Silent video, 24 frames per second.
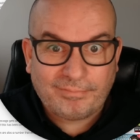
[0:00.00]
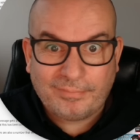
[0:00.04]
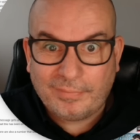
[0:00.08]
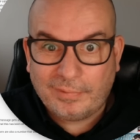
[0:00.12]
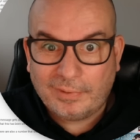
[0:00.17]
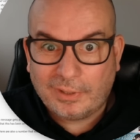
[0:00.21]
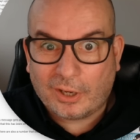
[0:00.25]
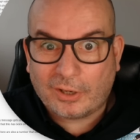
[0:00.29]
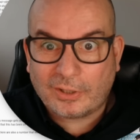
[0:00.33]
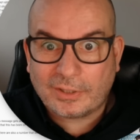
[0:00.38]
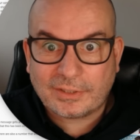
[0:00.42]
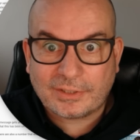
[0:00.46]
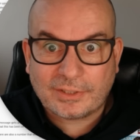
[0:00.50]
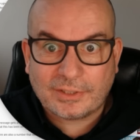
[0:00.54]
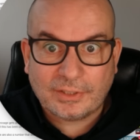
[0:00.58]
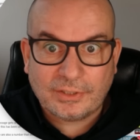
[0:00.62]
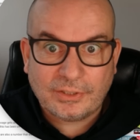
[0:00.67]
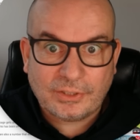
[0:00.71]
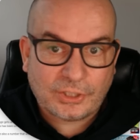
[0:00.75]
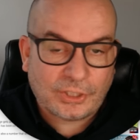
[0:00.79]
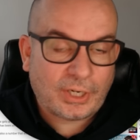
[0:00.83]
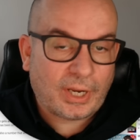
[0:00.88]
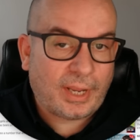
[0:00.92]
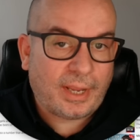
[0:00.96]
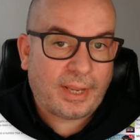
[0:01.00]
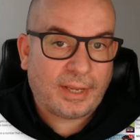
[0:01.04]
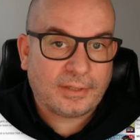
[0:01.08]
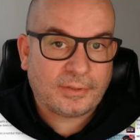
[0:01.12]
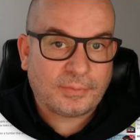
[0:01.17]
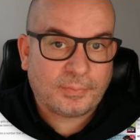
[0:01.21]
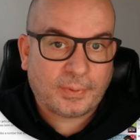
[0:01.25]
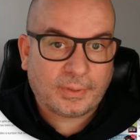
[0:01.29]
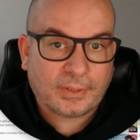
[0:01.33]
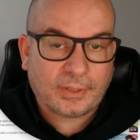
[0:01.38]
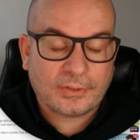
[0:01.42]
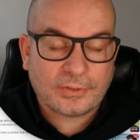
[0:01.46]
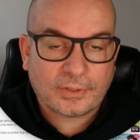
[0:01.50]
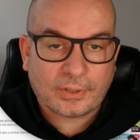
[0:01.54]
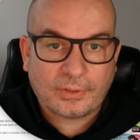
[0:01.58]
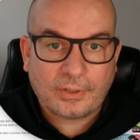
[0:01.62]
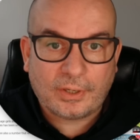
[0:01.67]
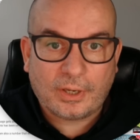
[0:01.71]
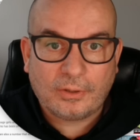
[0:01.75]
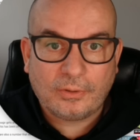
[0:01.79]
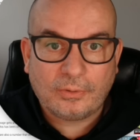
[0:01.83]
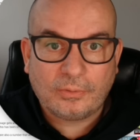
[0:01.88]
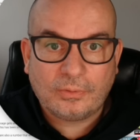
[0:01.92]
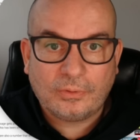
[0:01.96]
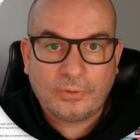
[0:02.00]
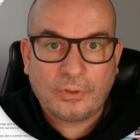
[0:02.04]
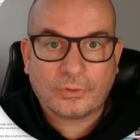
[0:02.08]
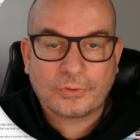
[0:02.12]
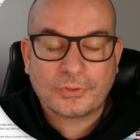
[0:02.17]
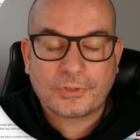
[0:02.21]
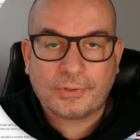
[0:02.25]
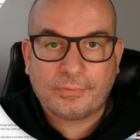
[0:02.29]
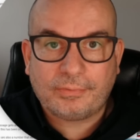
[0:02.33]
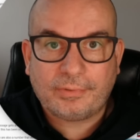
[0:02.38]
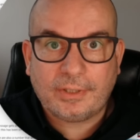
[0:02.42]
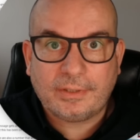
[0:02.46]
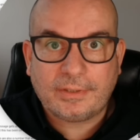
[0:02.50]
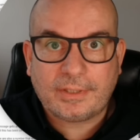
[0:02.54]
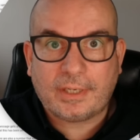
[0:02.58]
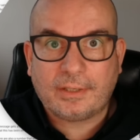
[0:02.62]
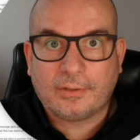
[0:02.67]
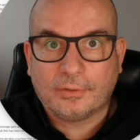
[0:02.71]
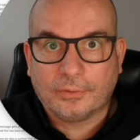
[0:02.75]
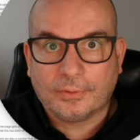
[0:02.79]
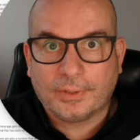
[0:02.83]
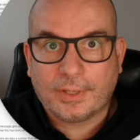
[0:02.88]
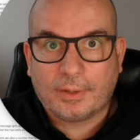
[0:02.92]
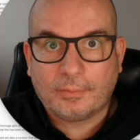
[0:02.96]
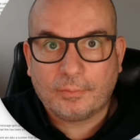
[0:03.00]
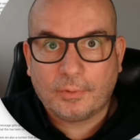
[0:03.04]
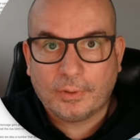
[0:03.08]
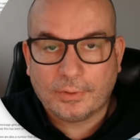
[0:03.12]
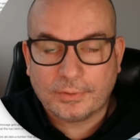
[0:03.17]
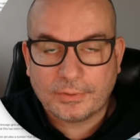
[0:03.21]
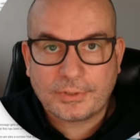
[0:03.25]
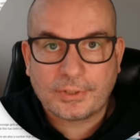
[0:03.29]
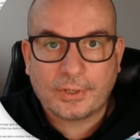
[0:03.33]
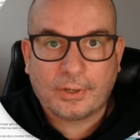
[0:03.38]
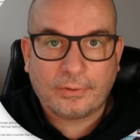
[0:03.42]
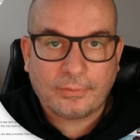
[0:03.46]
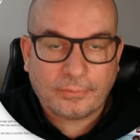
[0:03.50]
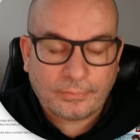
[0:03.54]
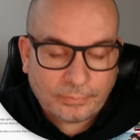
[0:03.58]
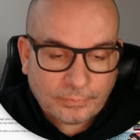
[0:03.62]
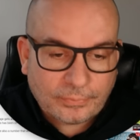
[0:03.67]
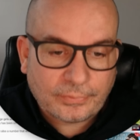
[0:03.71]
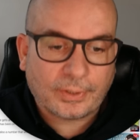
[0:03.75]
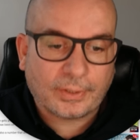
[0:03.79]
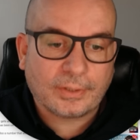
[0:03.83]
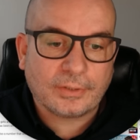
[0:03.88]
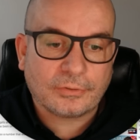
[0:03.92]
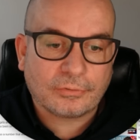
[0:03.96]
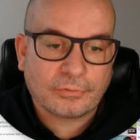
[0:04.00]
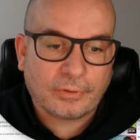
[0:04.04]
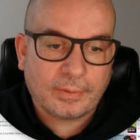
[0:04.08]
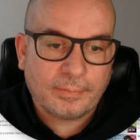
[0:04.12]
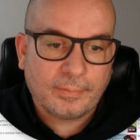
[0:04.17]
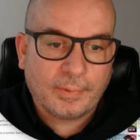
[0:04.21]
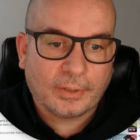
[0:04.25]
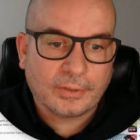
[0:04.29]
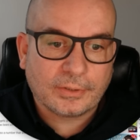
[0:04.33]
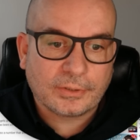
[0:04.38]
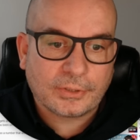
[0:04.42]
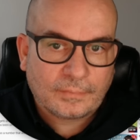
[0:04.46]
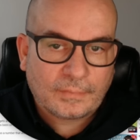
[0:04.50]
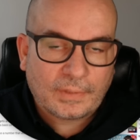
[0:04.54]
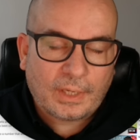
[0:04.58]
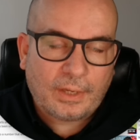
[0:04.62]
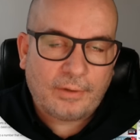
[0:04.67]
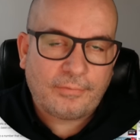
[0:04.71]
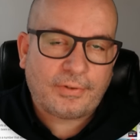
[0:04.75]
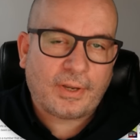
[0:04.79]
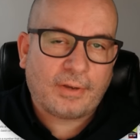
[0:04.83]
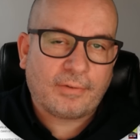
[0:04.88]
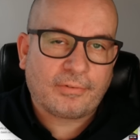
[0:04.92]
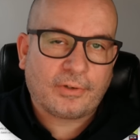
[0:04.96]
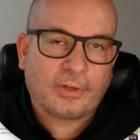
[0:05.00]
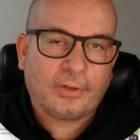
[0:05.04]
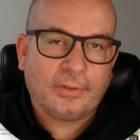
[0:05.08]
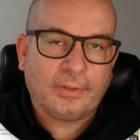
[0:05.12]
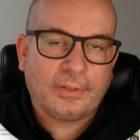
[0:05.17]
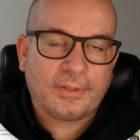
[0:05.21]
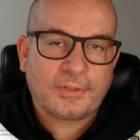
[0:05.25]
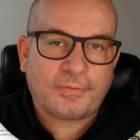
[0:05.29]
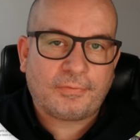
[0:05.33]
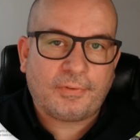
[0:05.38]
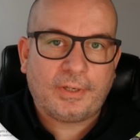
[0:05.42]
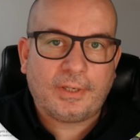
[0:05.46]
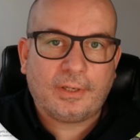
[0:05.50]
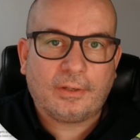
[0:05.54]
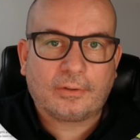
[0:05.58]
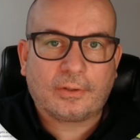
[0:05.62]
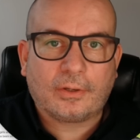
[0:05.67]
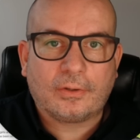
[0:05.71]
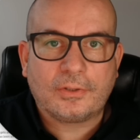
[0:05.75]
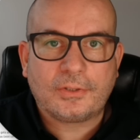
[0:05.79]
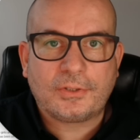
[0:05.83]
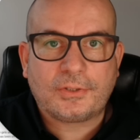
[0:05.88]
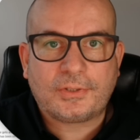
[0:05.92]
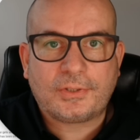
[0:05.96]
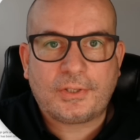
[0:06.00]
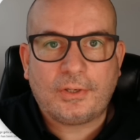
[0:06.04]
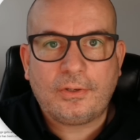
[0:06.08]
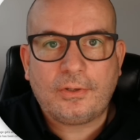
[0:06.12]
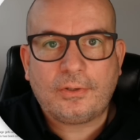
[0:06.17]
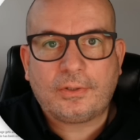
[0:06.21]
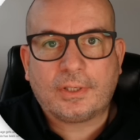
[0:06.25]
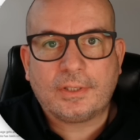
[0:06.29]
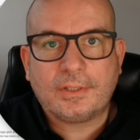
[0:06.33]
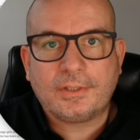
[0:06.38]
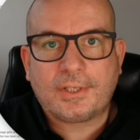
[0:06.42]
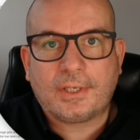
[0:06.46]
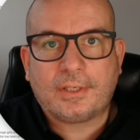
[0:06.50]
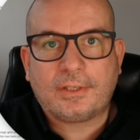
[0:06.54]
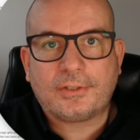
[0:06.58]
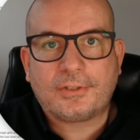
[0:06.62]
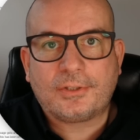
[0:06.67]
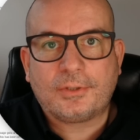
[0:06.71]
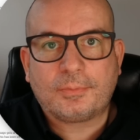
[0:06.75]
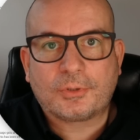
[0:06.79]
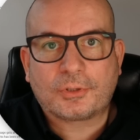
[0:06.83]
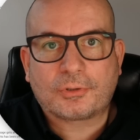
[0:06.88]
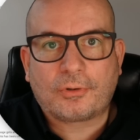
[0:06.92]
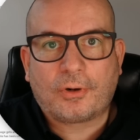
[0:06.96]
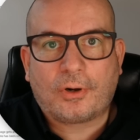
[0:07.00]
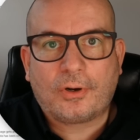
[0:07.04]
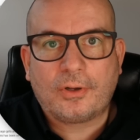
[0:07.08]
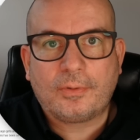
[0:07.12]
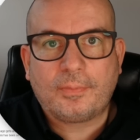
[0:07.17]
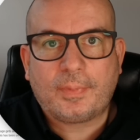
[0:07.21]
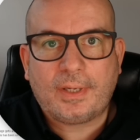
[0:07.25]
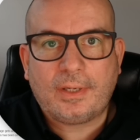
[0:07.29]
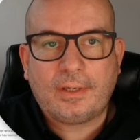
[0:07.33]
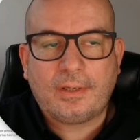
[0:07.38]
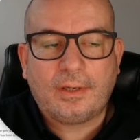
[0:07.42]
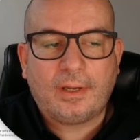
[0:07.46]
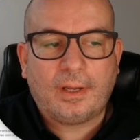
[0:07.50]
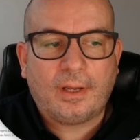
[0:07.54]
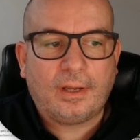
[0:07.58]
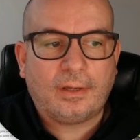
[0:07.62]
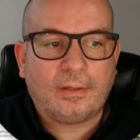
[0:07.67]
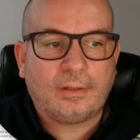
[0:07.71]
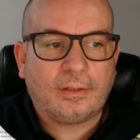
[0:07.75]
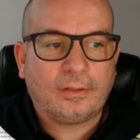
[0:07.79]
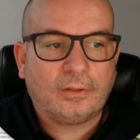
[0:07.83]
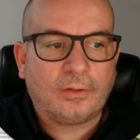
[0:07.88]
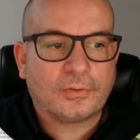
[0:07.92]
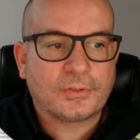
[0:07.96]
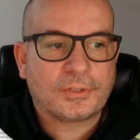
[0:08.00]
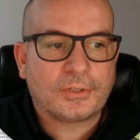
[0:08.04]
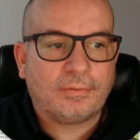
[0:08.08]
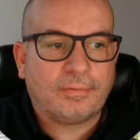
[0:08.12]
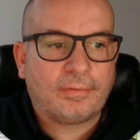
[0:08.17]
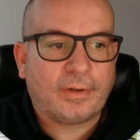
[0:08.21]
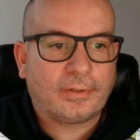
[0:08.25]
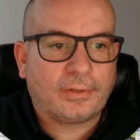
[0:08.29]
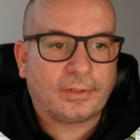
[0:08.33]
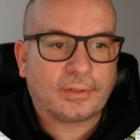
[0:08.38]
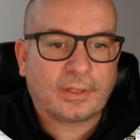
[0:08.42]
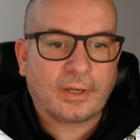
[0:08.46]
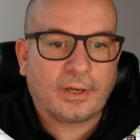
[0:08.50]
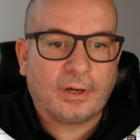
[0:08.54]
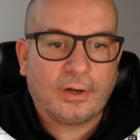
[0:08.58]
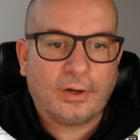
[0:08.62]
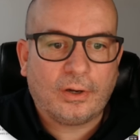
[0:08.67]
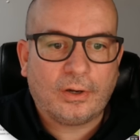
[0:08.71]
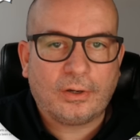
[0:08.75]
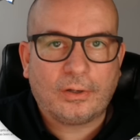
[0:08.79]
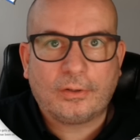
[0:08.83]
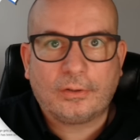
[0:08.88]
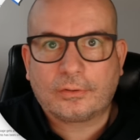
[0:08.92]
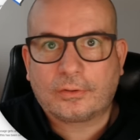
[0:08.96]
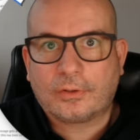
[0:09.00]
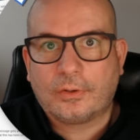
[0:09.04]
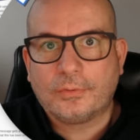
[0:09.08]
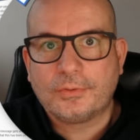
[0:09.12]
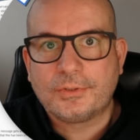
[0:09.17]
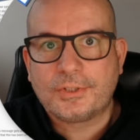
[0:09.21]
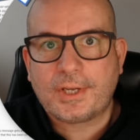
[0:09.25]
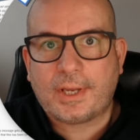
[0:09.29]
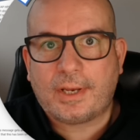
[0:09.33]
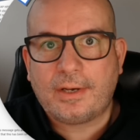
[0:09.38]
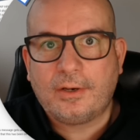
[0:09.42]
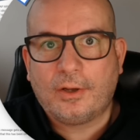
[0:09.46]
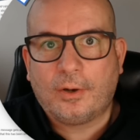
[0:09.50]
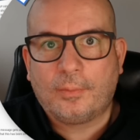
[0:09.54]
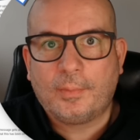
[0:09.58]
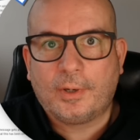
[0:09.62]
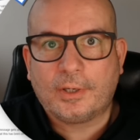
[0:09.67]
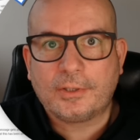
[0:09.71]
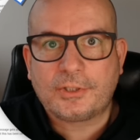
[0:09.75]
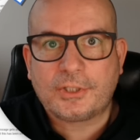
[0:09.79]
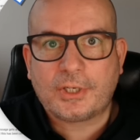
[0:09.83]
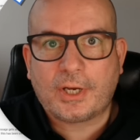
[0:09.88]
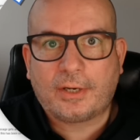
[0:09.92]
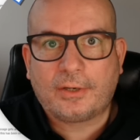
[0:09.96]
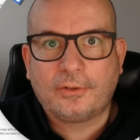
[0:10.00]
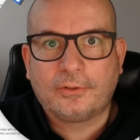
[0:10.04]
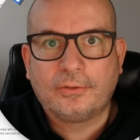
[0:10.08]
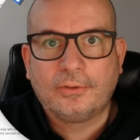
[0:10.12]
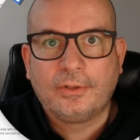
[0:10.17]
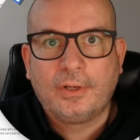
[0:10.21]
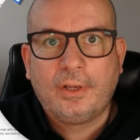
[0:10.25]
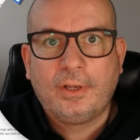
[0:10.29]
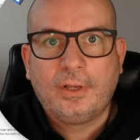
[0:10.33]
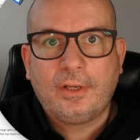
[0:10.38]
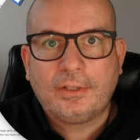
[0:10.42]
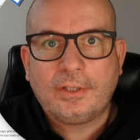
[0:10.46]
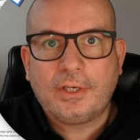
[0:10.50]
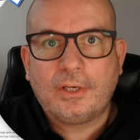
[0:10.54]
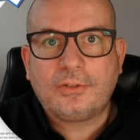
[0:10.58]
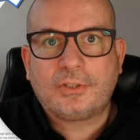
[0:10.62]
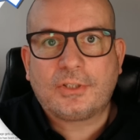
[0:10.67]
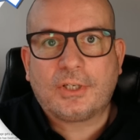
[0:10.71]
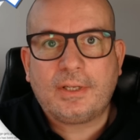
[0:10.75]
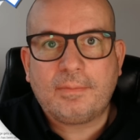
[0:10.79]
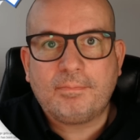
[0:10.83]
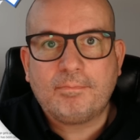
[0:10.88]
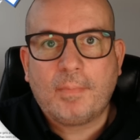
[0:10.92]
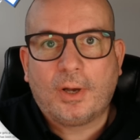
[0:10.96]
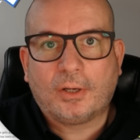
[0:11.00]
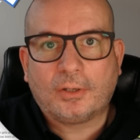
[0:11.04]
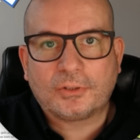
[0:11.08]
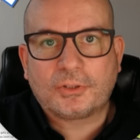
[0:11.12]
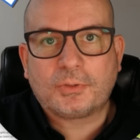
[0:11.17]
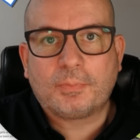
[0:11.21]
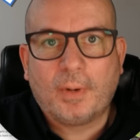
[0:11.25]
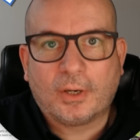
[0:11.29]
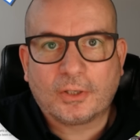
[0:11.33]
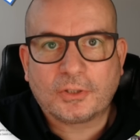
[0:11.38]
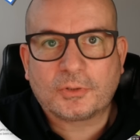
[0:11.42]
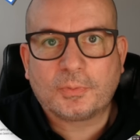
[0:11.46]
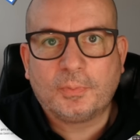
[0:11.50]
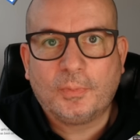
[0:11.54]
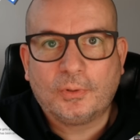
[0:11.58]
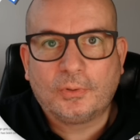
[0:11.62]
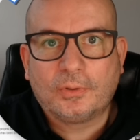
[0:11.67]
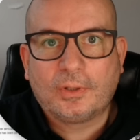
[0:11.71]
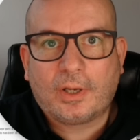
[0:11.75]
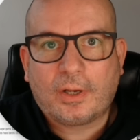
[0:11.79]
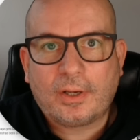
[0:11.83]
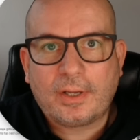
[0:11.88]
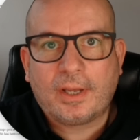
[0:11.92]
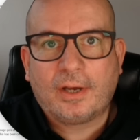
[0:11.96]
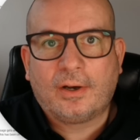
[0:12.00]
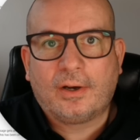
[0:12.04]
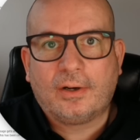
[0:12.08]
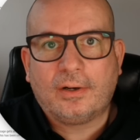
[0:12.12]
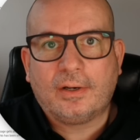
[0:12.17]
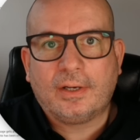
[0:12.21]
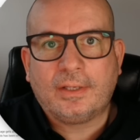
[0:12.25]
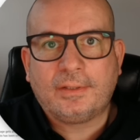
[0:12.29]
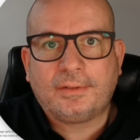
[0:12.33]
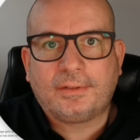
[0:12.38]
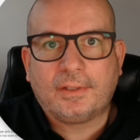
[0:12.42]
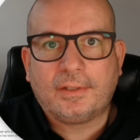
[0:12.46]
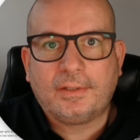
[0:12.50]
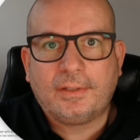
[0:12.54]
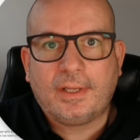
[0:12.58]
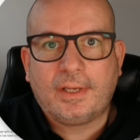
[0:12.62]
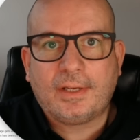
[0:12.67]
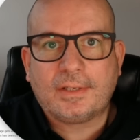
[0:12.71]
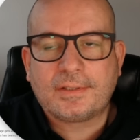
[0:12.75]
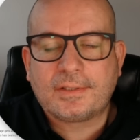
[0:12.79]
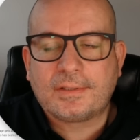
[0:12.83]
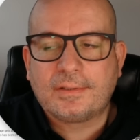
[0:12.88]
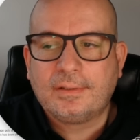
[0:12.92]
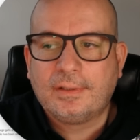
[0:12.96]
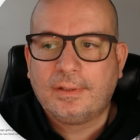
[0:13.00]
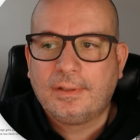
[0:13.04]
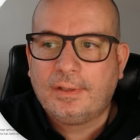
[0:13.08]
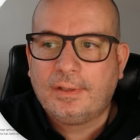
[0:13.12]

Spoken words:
liked and shared, because I know lots of you did on that one. So thanks very much. If you have liked this video, guys, do consider subscribing. Lots of other car content on my channel, usually much, much more lighthearted than this.